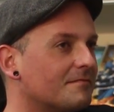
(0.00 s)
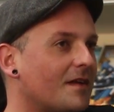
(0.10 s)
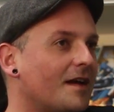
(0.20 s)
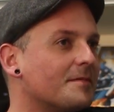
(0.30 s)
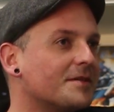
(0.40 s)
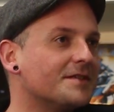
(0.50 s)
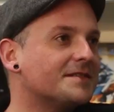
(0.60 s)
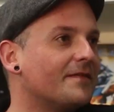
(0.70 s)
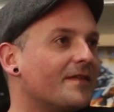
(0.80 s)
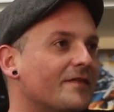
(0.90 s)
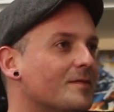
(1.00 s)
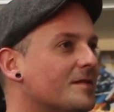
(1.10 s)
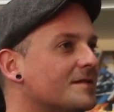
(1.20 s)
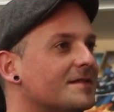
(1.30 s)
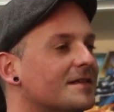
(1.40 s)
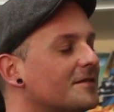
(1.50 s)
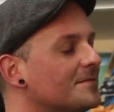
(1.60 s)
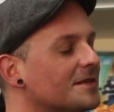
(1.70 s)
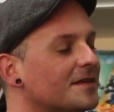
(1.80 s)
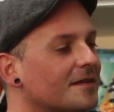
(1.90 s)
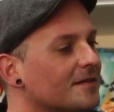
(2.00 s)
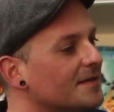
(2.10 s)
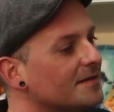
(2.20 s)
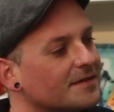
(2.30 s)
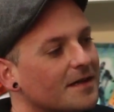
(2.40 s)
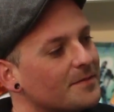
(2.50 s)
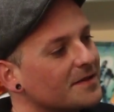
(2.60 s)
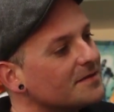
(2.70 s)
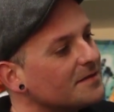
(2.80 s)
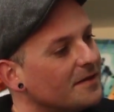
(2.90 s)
I'm going to say, for every person that comes in here that steals comics,